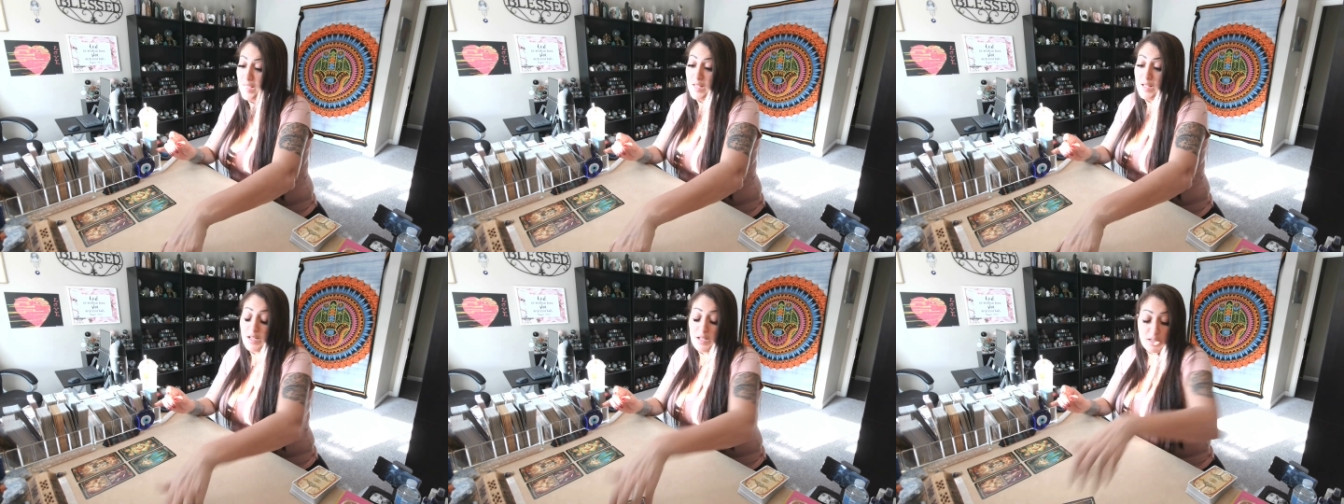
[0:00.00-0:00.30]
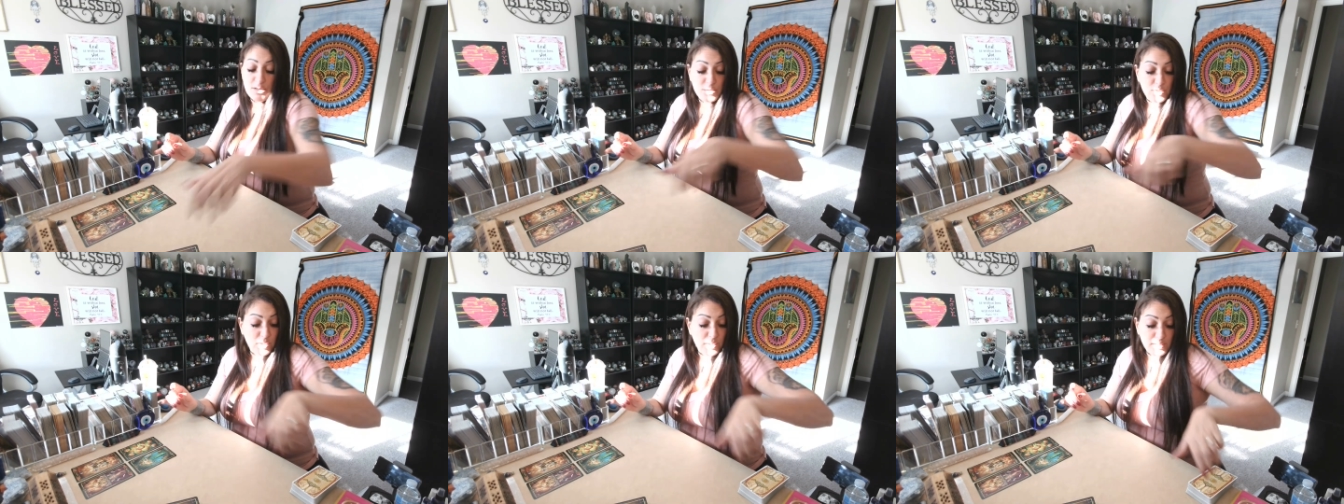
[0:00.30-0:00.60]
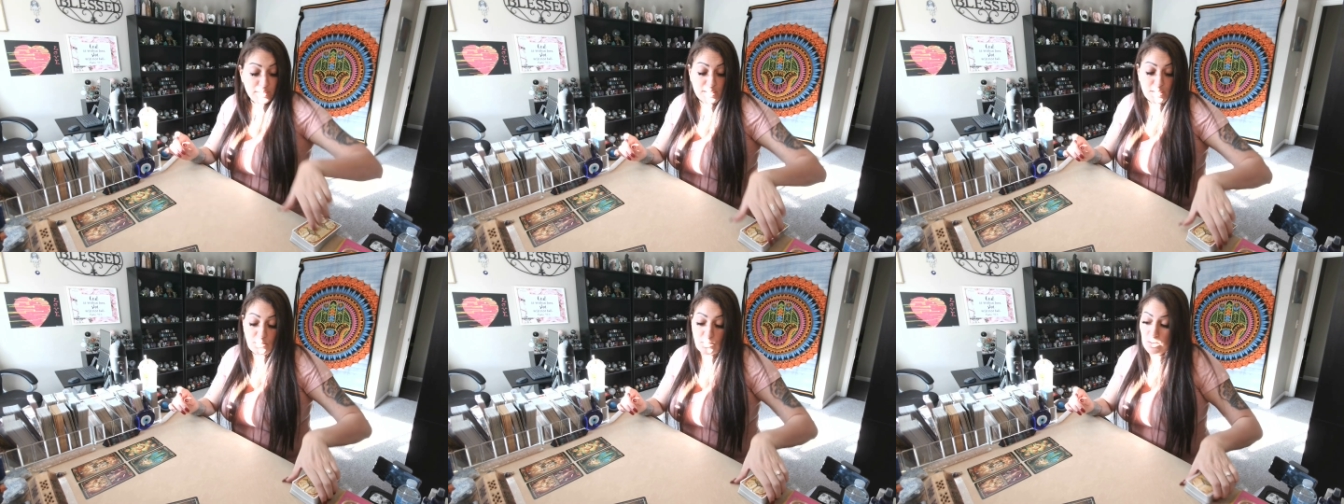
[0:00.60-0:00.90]
so let's
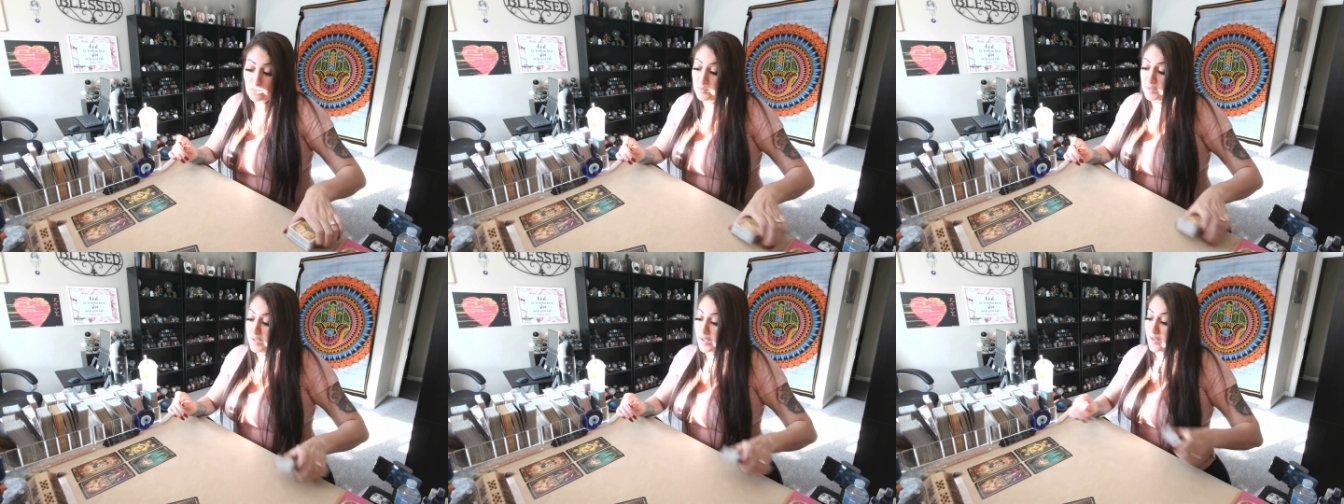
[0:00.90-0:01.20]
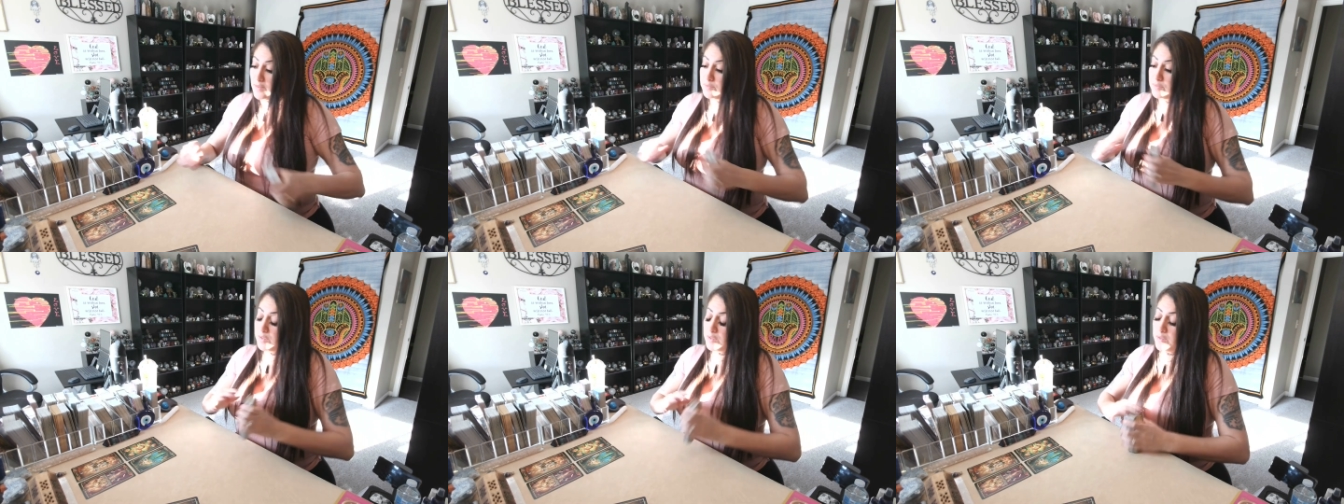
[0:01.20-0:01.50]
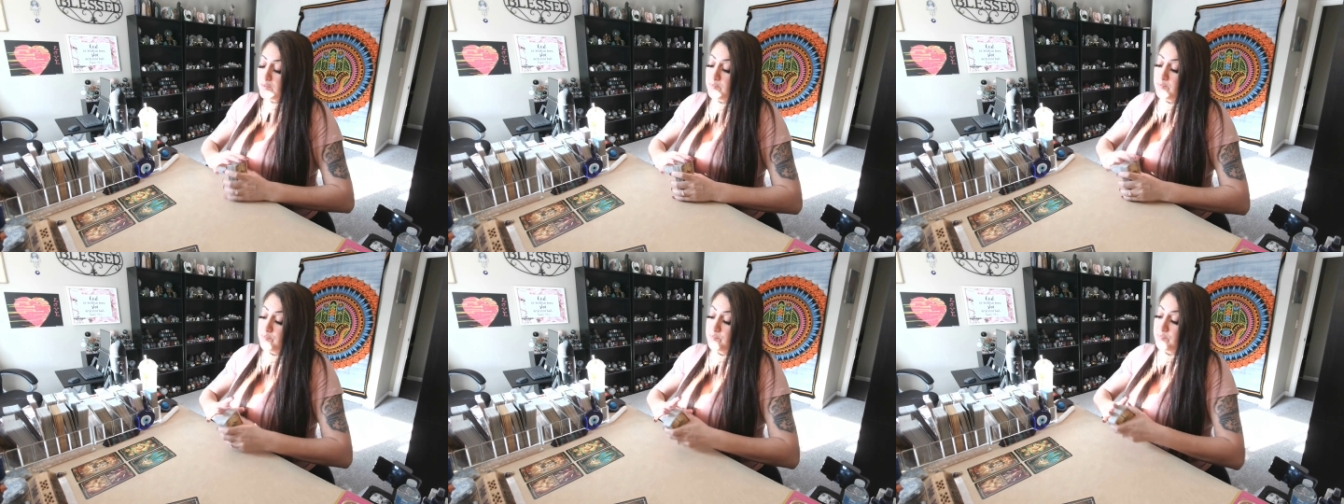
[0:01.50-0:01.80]
see what we have here
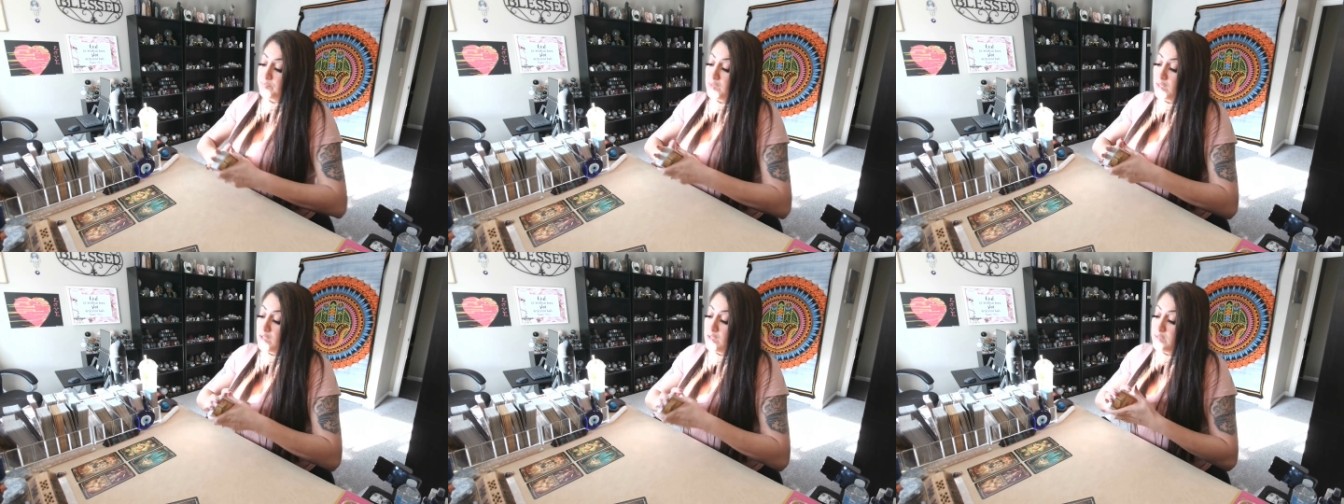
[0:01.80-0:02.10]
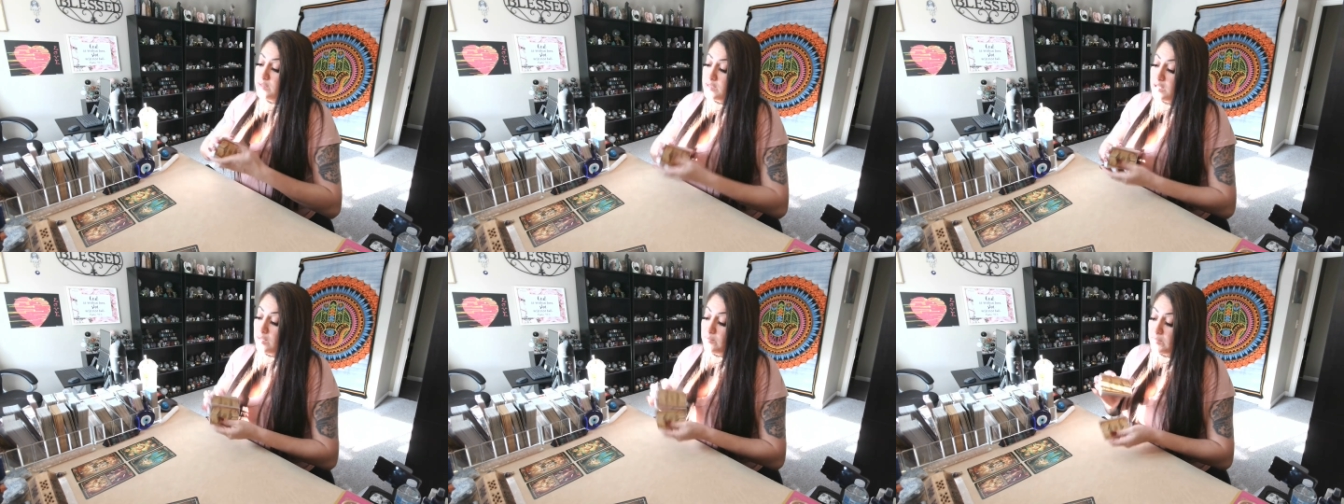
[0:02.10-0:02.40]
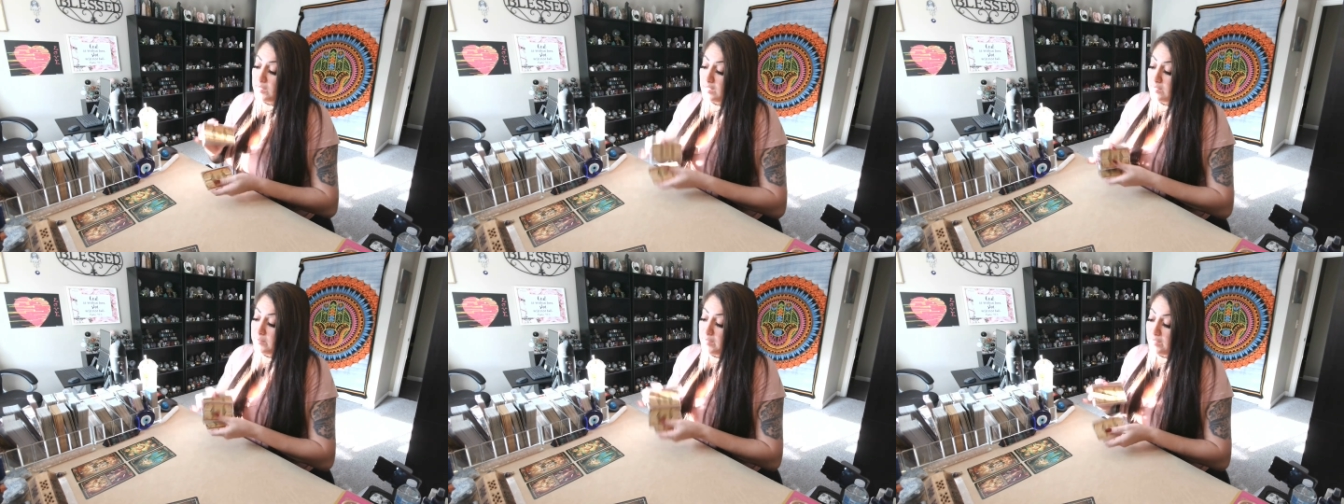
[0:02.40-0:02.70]
Tell
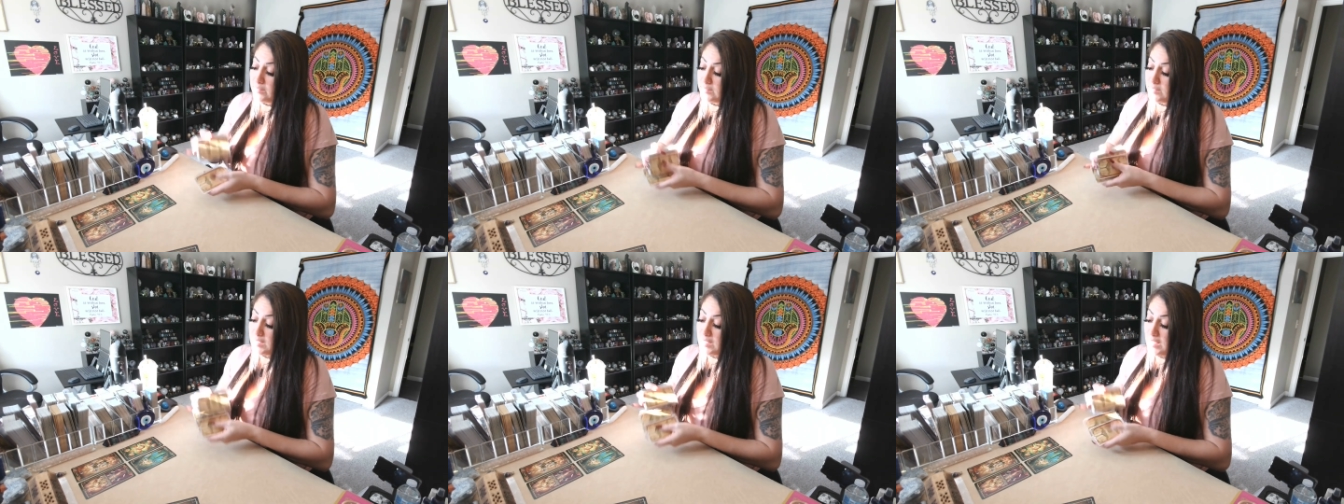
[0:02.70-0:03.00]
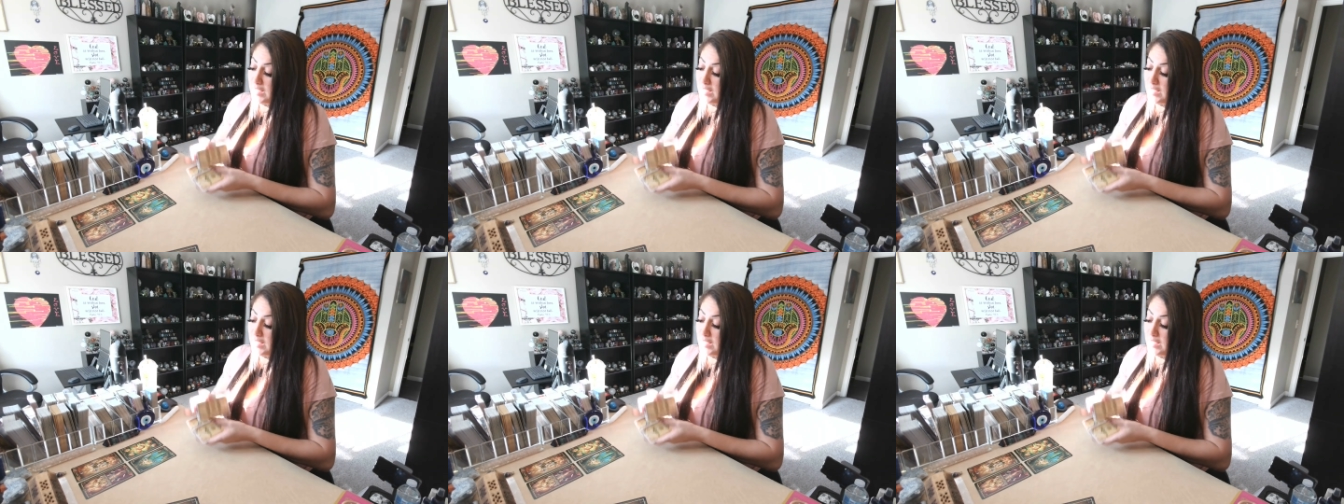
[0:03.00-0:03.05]
me about the